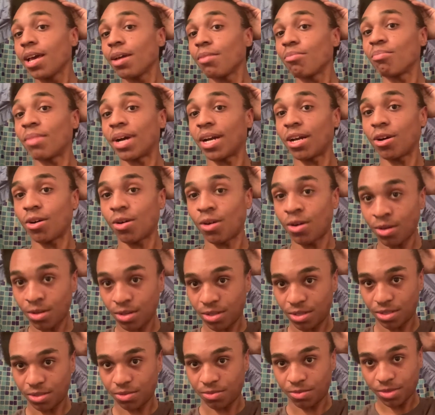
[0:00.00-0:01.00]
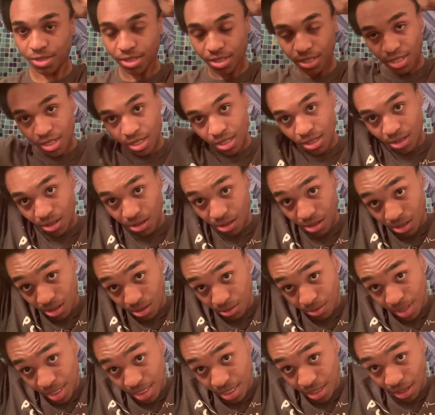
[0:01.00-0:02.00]
My arms
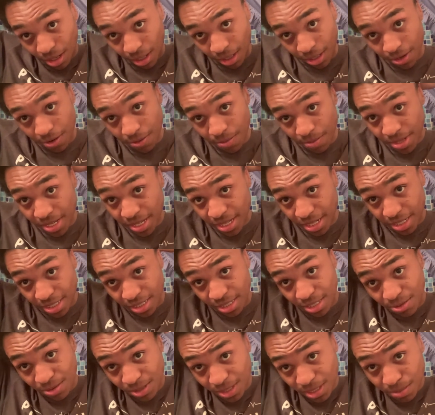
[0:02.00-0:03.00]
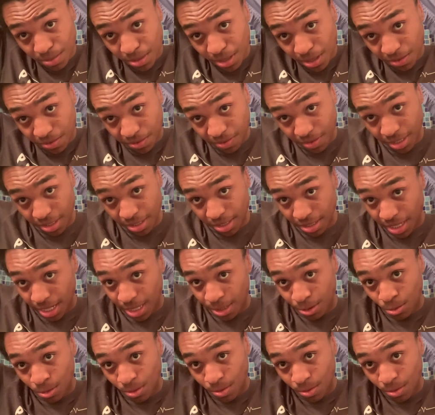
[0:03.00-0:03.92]
already hurt because doing a puff is a lot of,